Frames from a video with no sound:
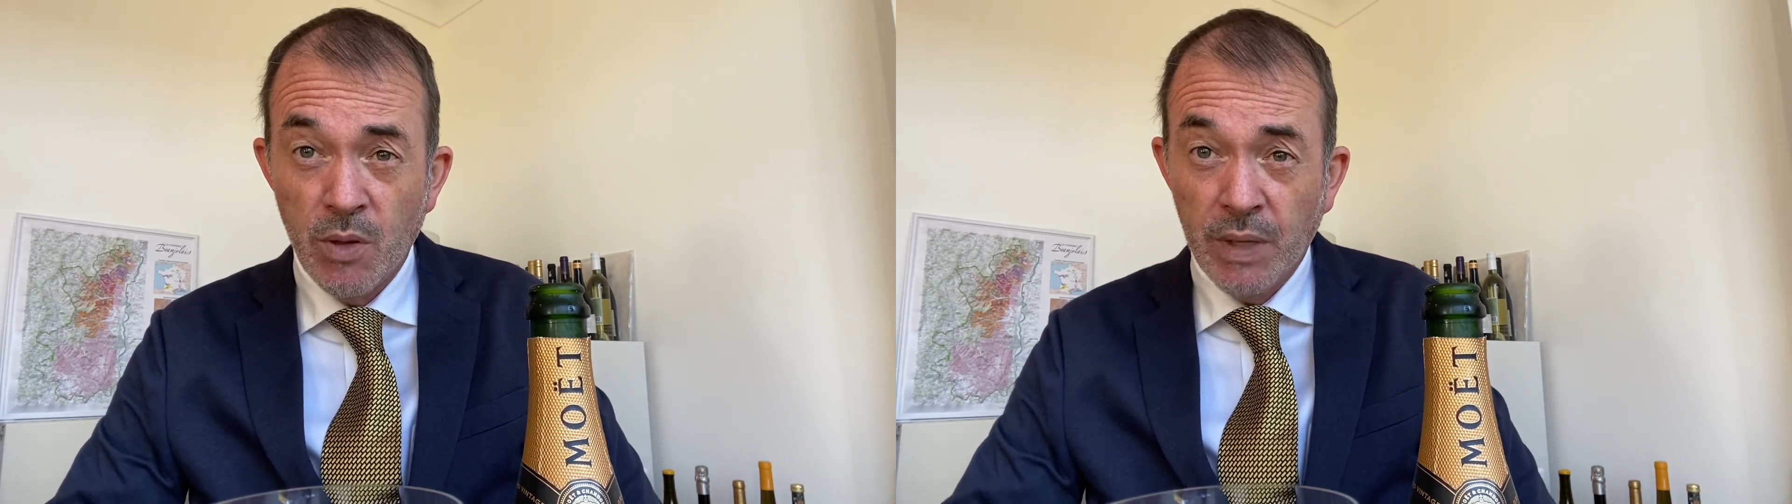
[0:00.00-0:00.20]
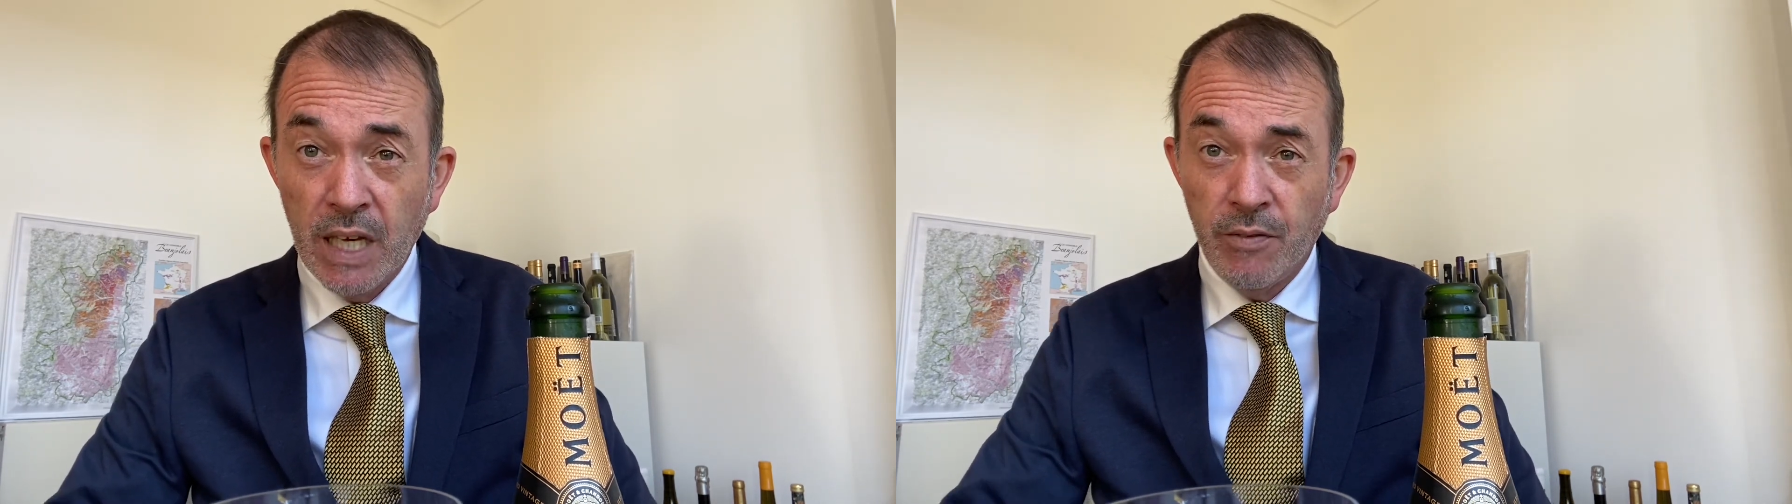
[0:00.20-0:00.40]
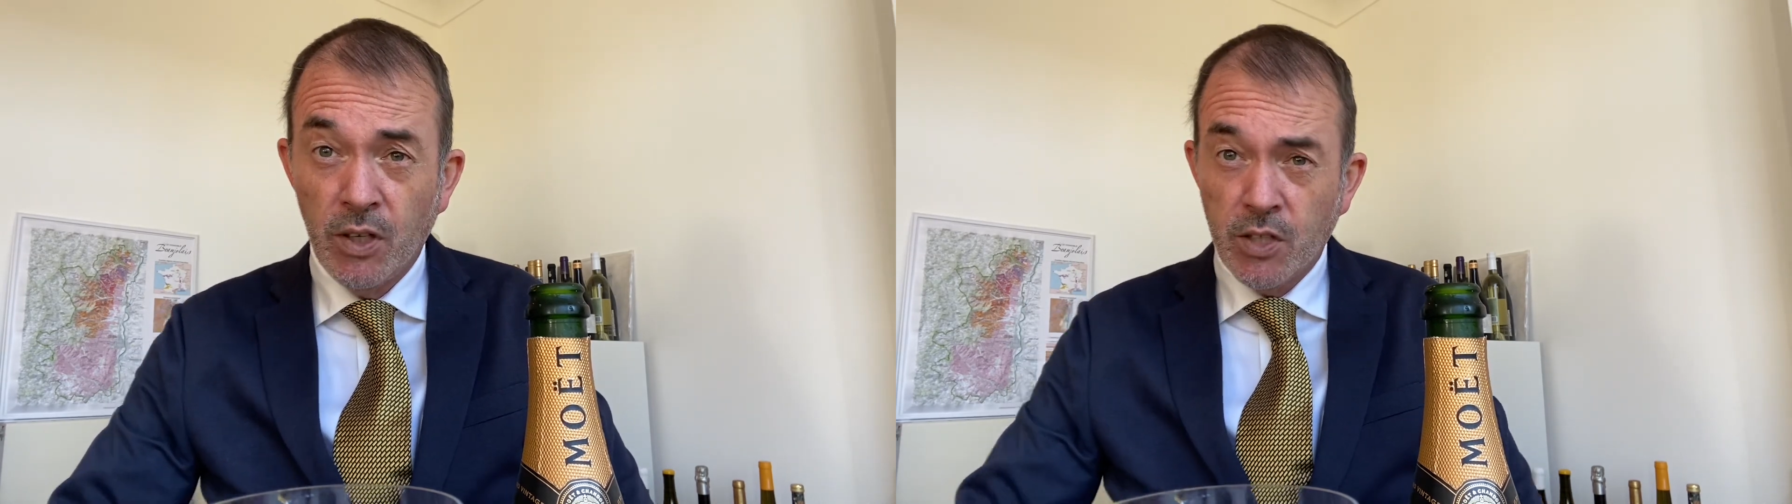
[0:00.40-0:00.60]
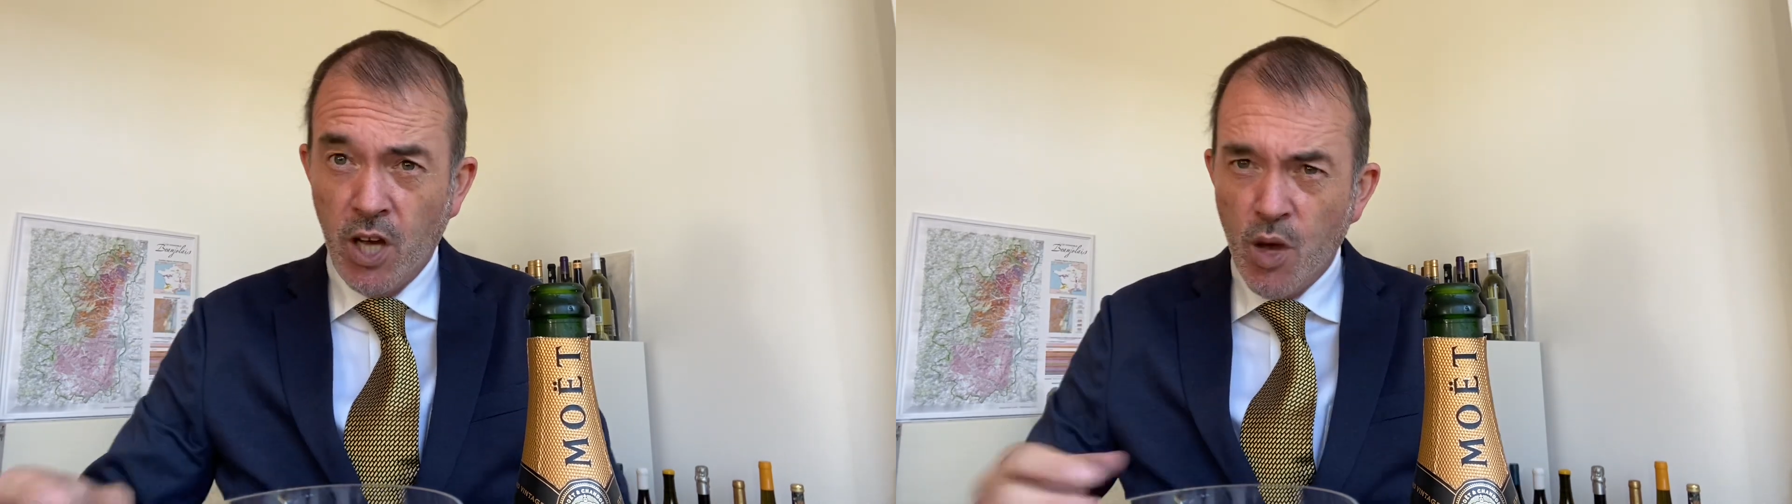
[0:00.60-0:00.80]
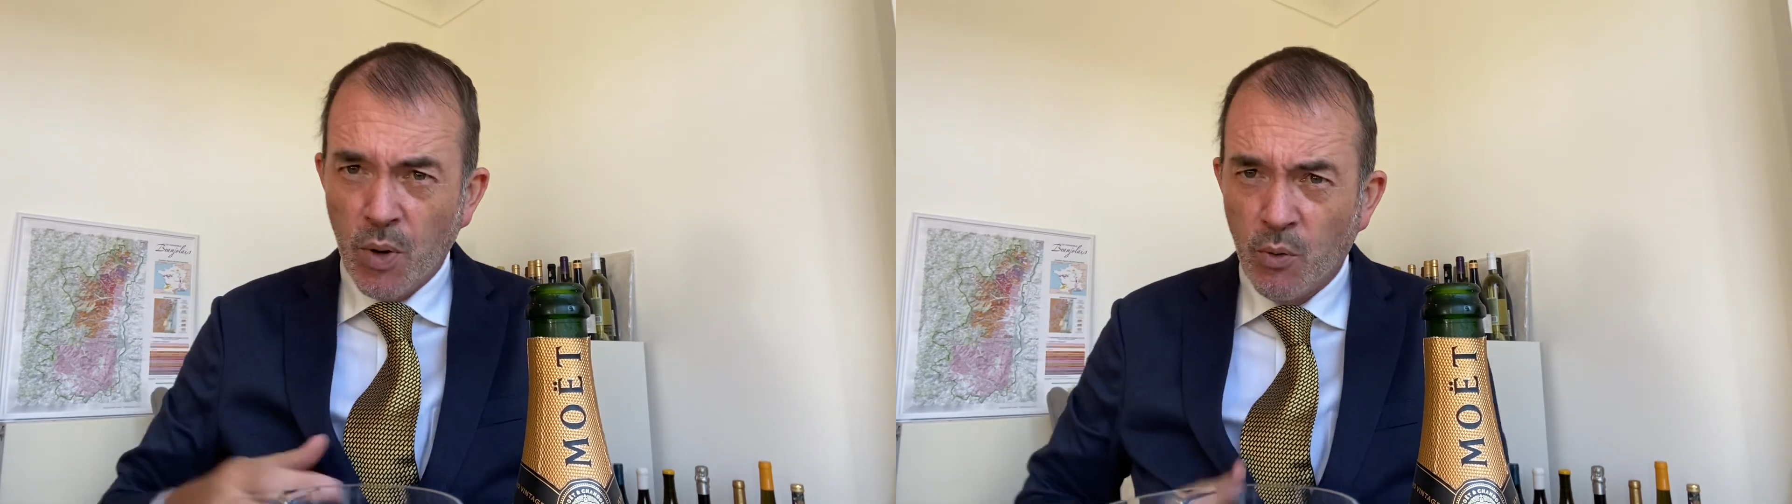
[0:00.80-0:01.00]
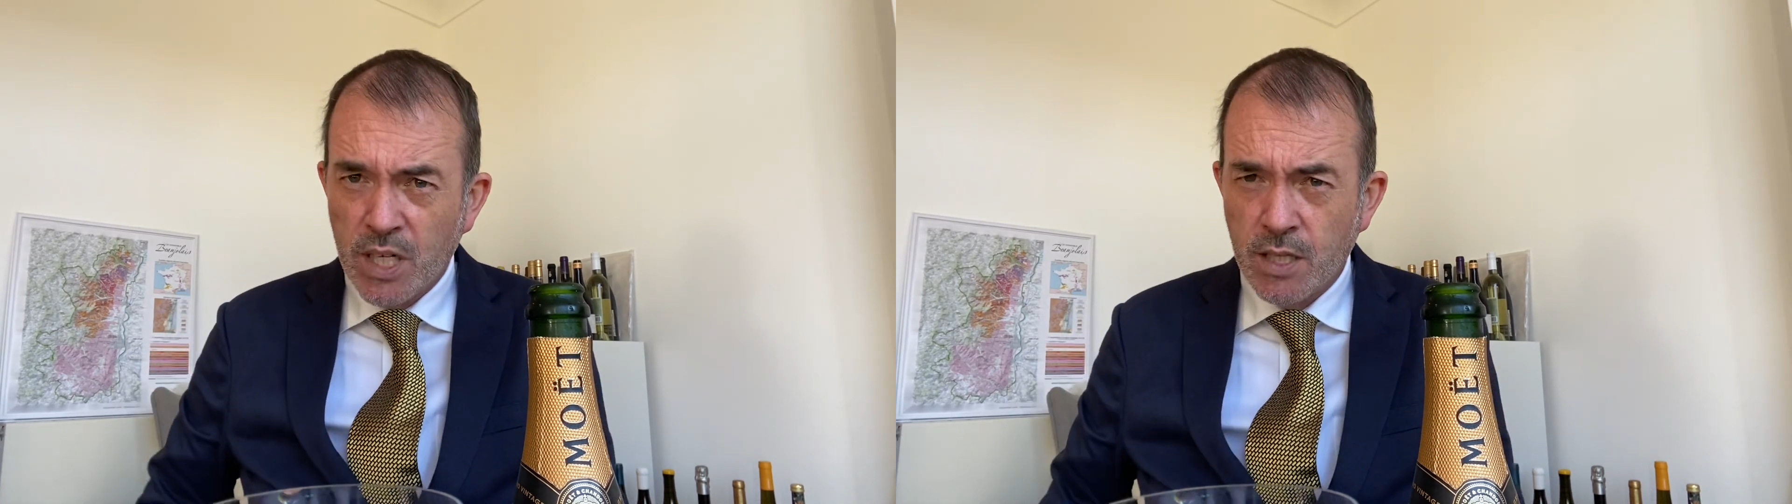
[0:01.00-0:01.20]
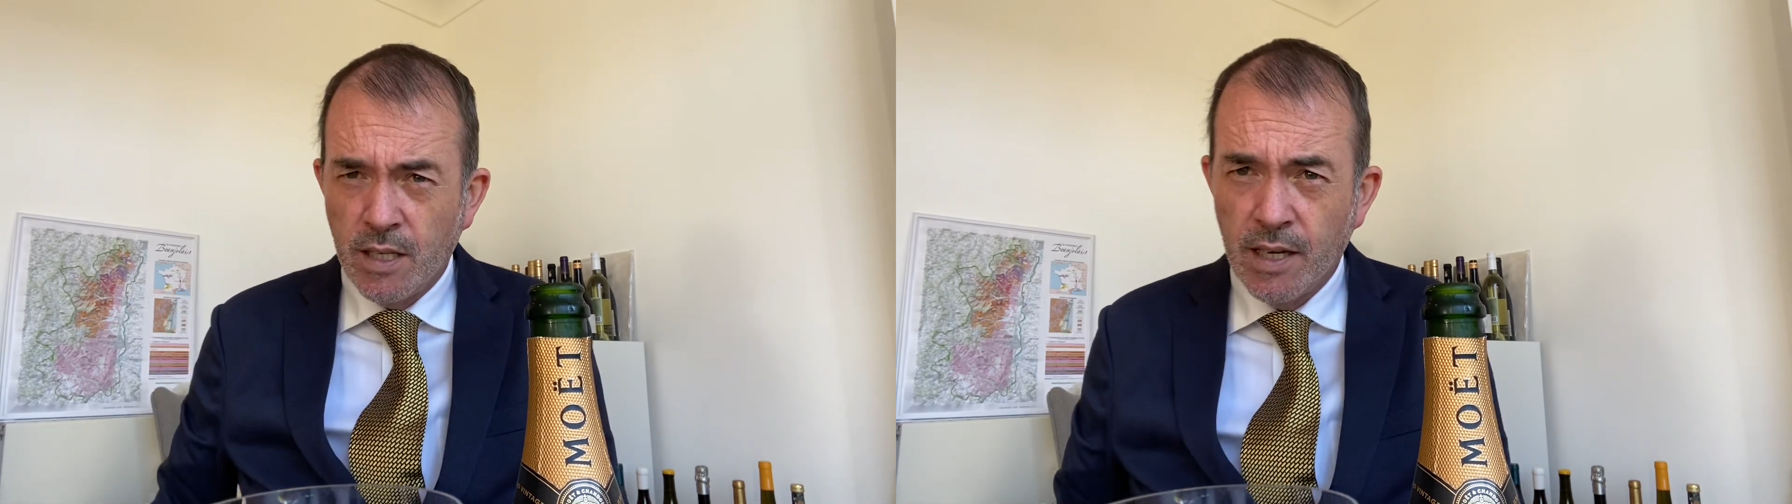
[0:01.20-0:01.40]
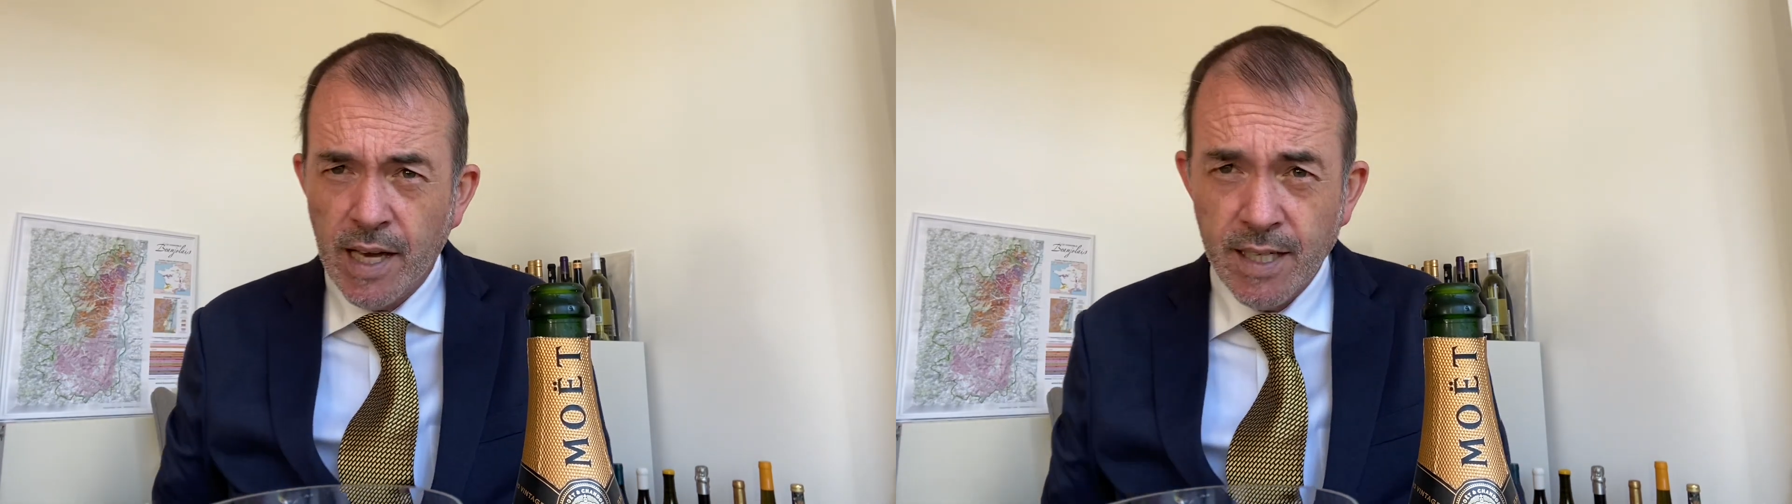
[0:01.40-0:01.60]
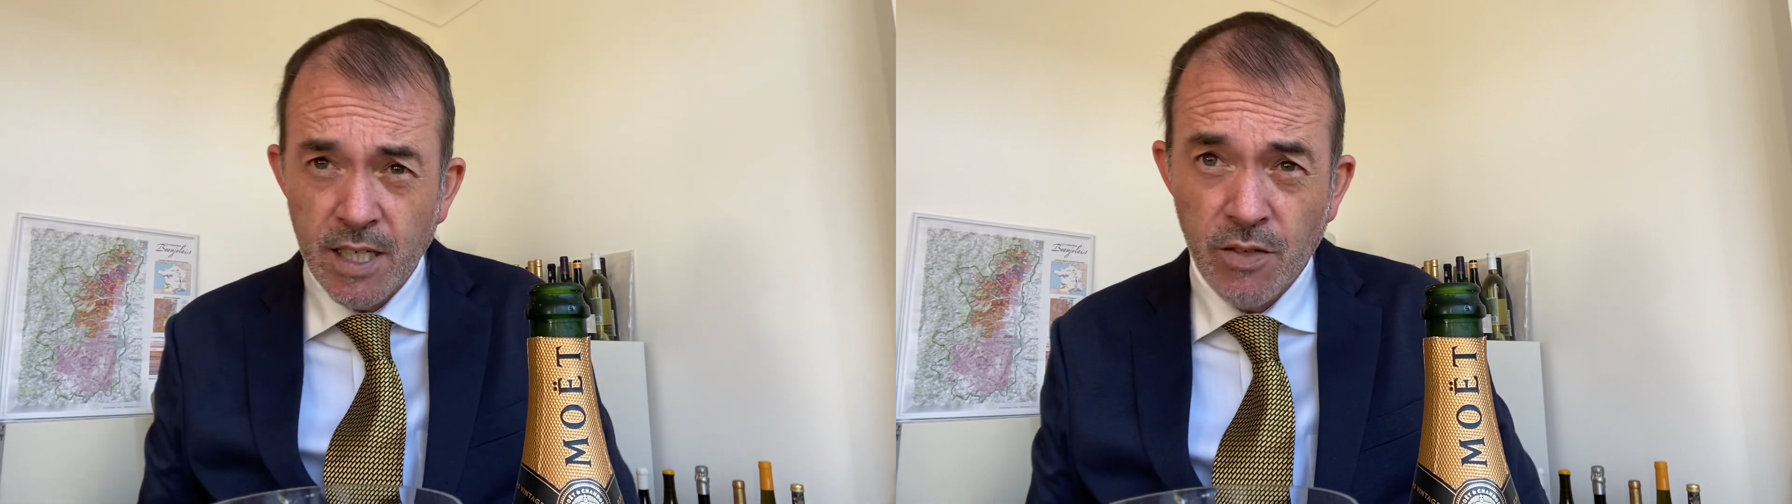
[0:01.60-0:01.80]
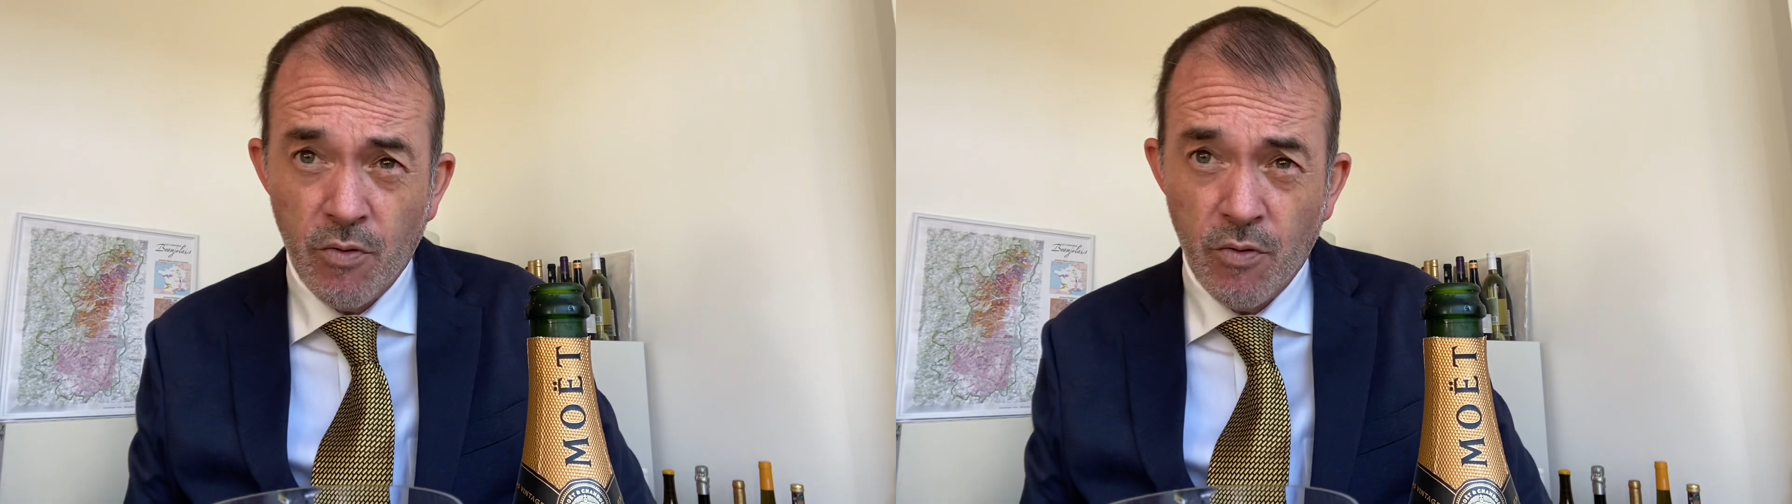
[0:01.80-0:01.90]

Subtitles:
beginning of October, which is the latest